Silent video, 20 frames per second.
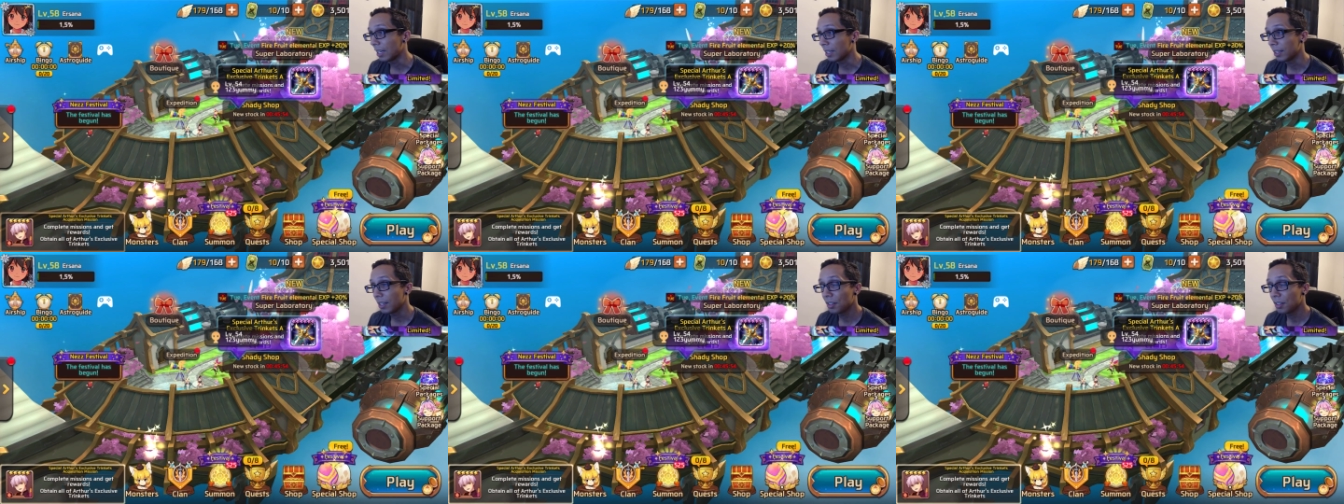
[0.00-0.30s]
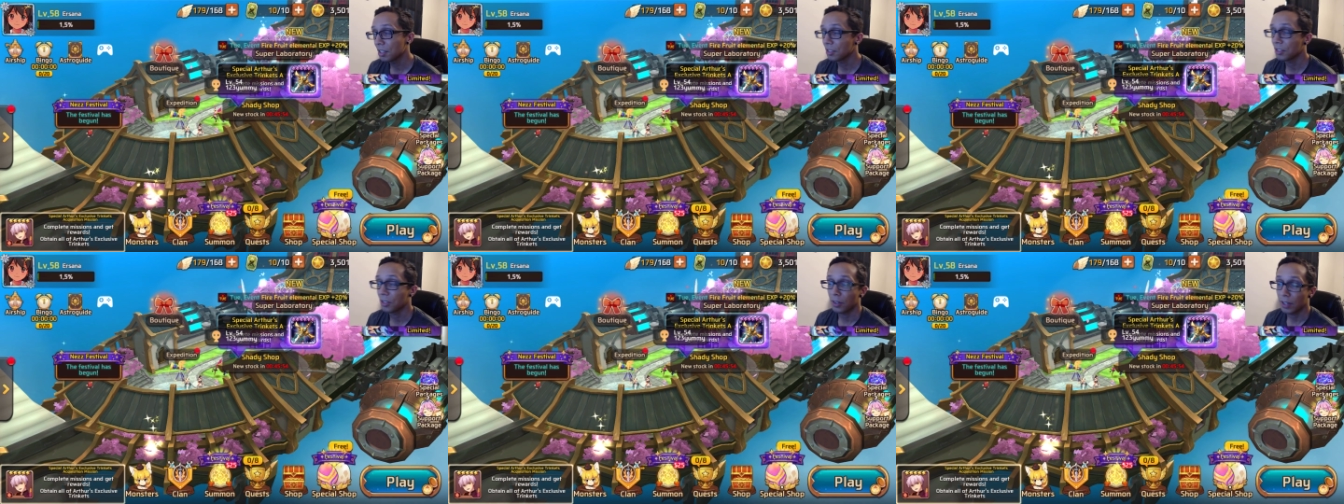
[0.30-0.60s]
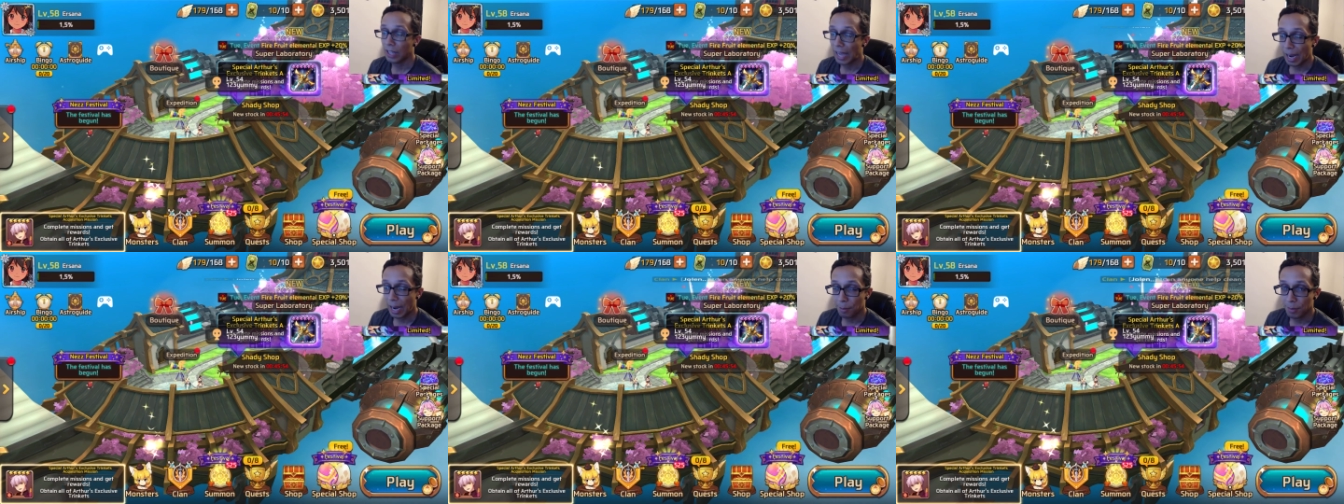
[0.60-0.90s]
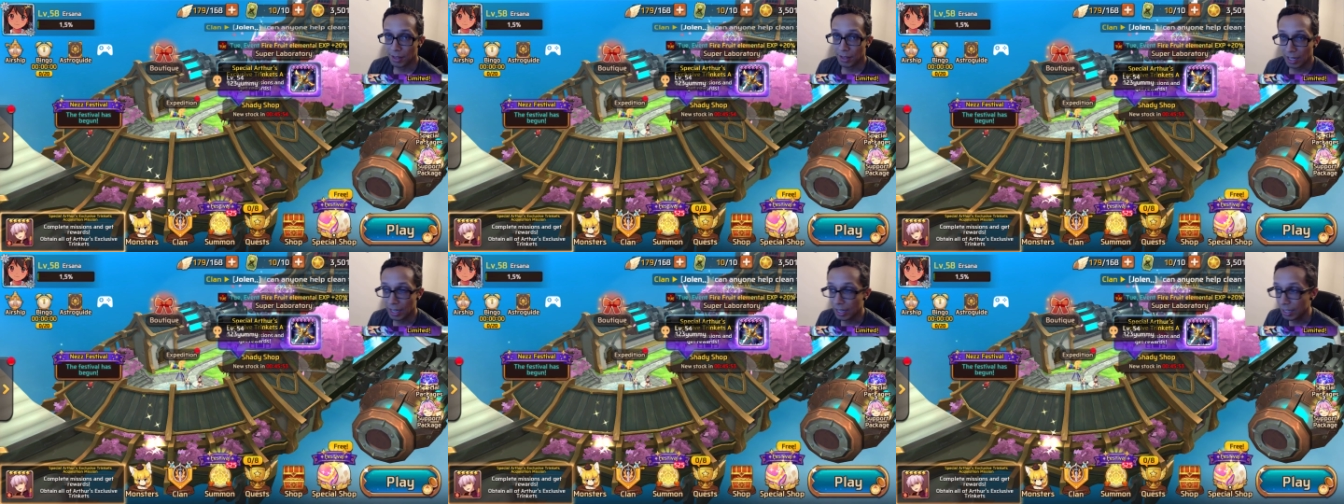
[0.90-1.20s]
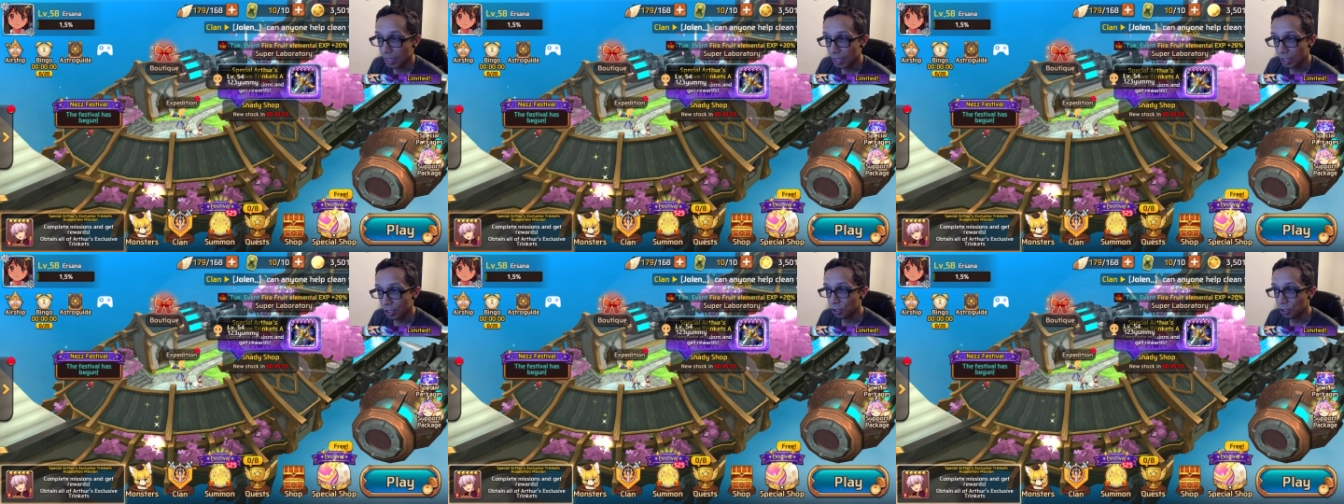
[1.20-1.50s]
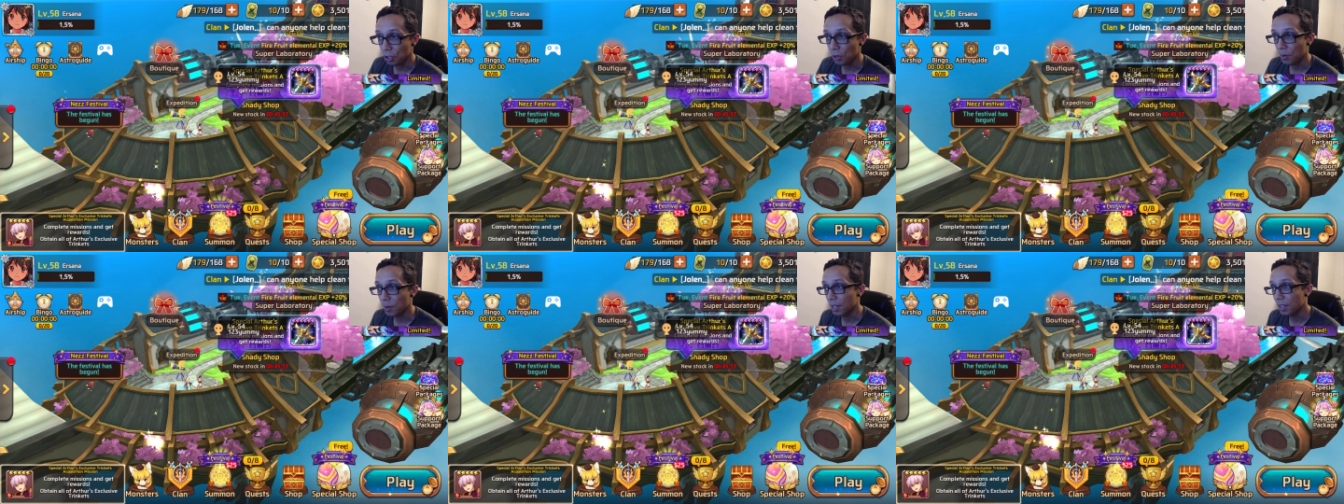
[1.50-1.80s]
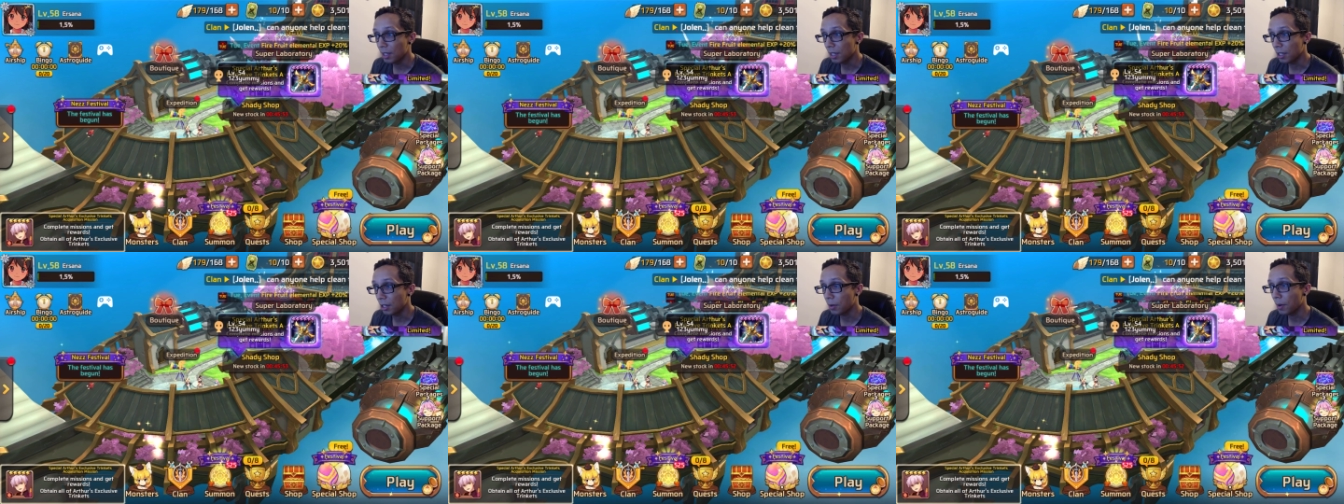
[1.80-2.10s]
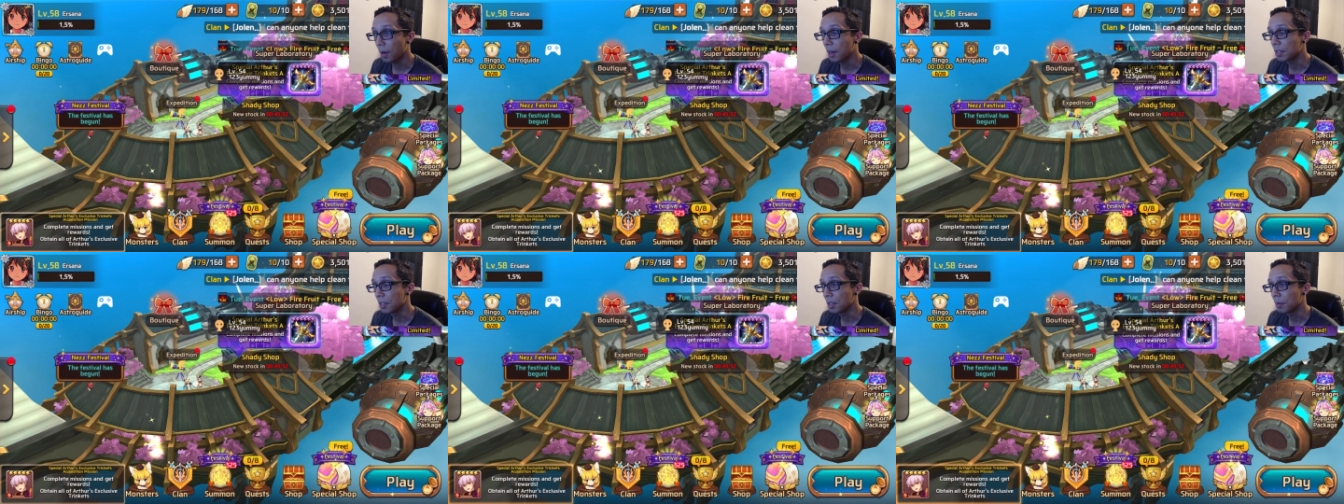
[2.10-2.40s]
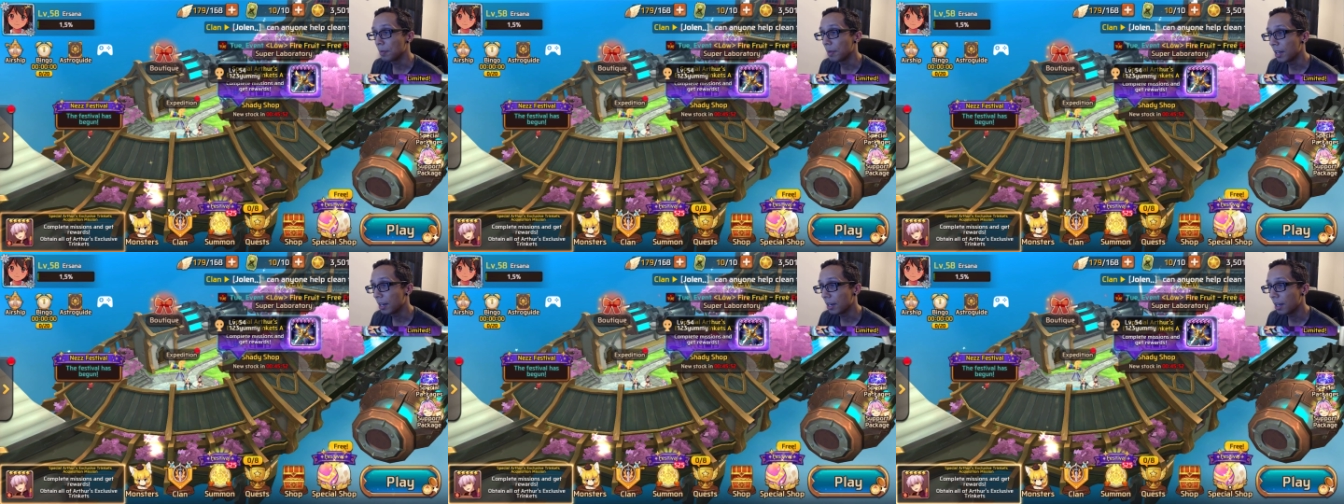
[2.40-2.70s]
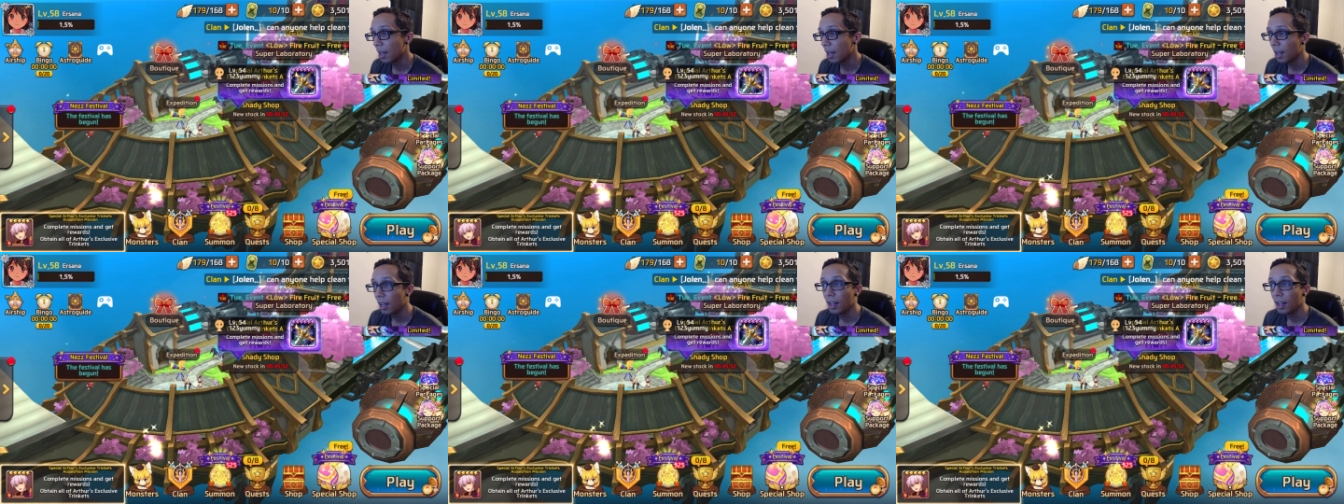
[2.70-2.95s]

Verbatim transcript: at least it's on camera that I didn't do anything crazy, but